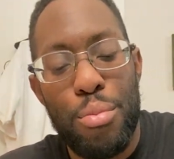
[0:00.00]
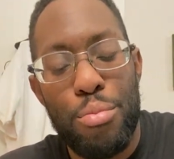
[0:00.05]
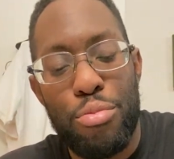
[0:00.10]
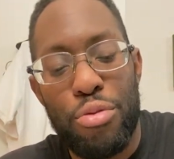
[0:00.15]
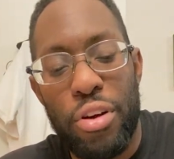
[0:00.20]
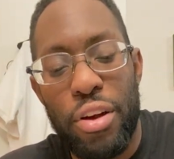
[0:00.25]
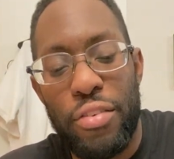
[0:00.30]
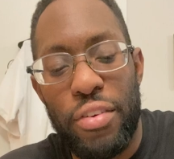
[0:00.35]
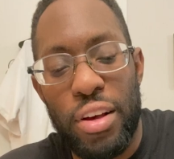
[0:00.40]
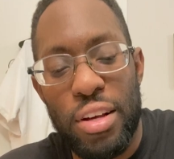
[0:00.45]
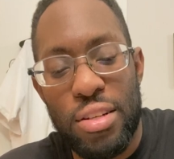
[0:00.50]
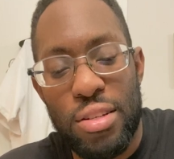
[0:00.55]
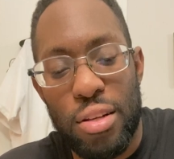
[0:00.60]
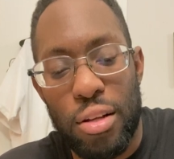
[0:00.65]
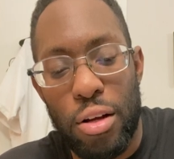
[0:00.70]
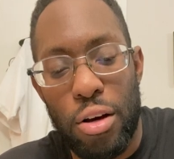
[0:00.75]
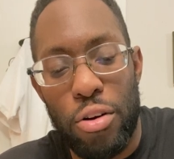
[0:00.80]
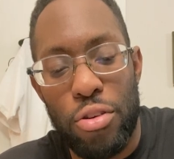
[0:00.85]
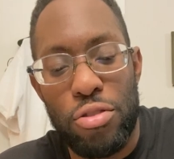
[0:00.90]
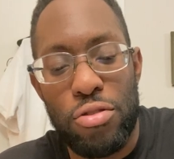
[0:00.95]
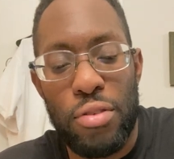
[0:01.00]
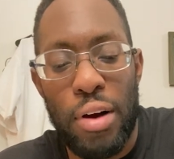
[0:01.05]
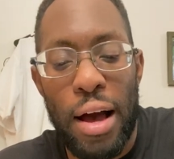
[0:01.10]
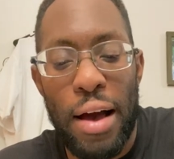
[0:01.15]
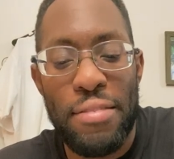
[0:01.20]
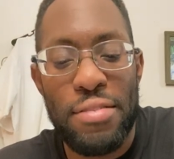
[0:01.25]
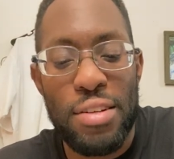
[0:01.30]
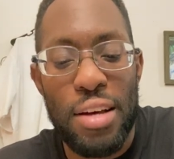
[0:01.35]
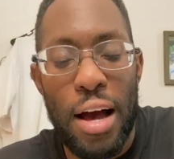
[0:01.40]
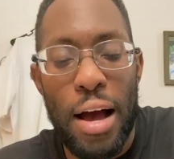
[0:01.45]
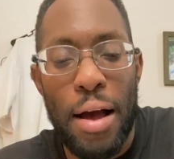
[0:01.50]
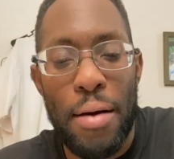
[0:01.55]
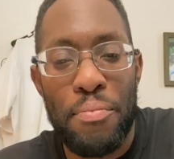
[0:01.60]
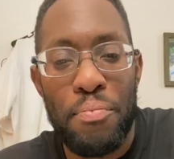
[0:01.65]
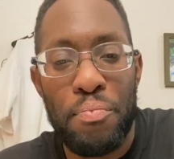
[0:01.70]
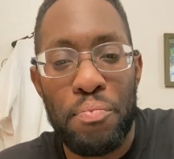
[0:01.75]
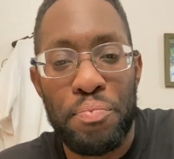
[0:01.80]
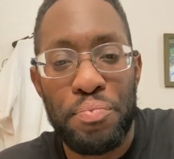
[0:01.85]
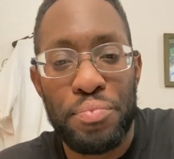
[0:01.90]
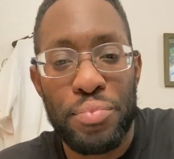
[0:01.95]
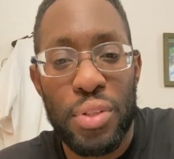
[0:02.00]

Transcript: previous load drive time,